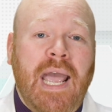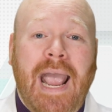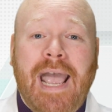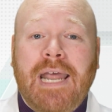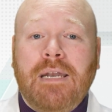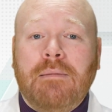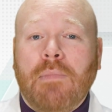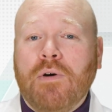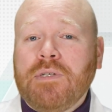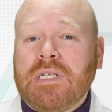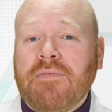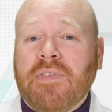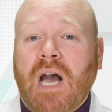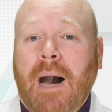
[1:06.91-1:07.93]
And most
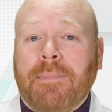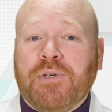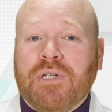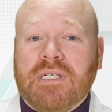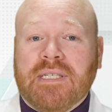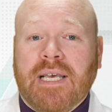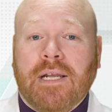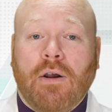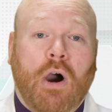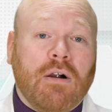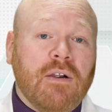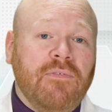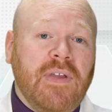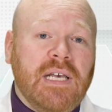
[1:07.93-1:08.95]
of the options that
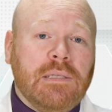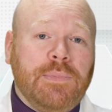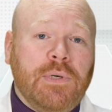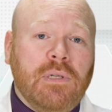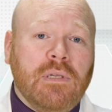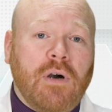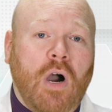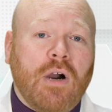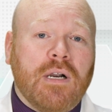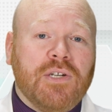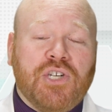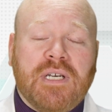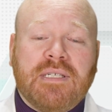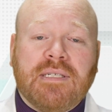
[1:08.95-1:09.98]
are available are
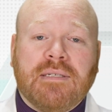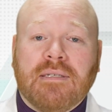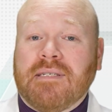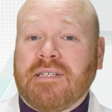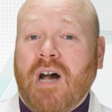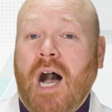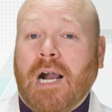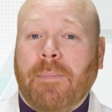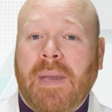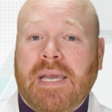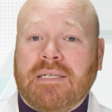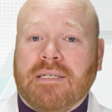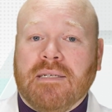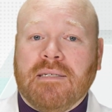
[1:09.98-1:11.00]
just stock
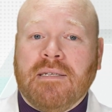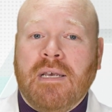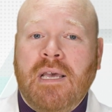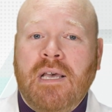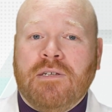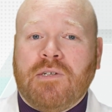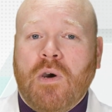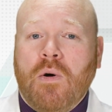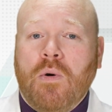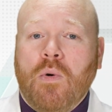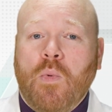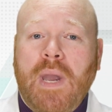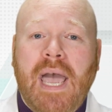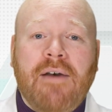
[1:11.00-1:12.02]
bases, so
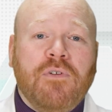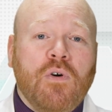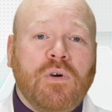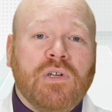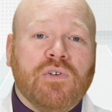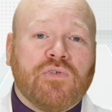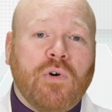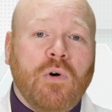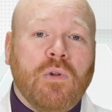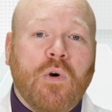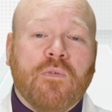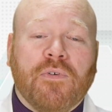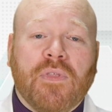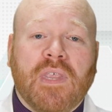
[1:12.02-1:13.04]
we have no control
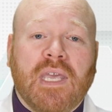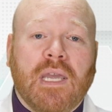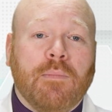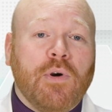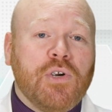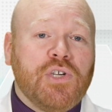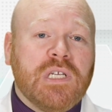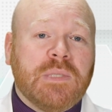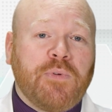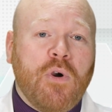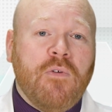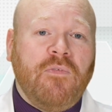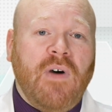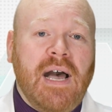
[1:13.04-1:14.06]
over the emergence
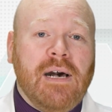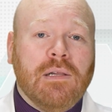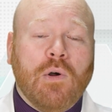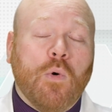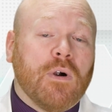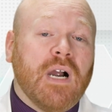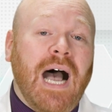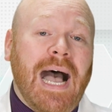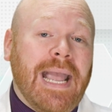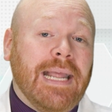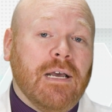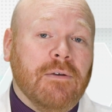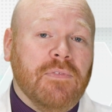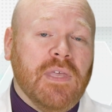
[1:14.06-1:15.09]
profile or
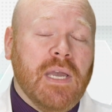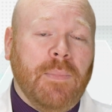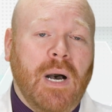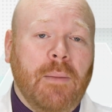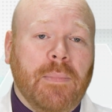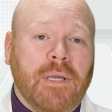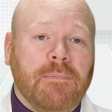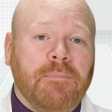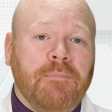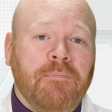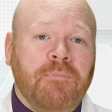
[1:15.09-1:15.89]
height of the abutment.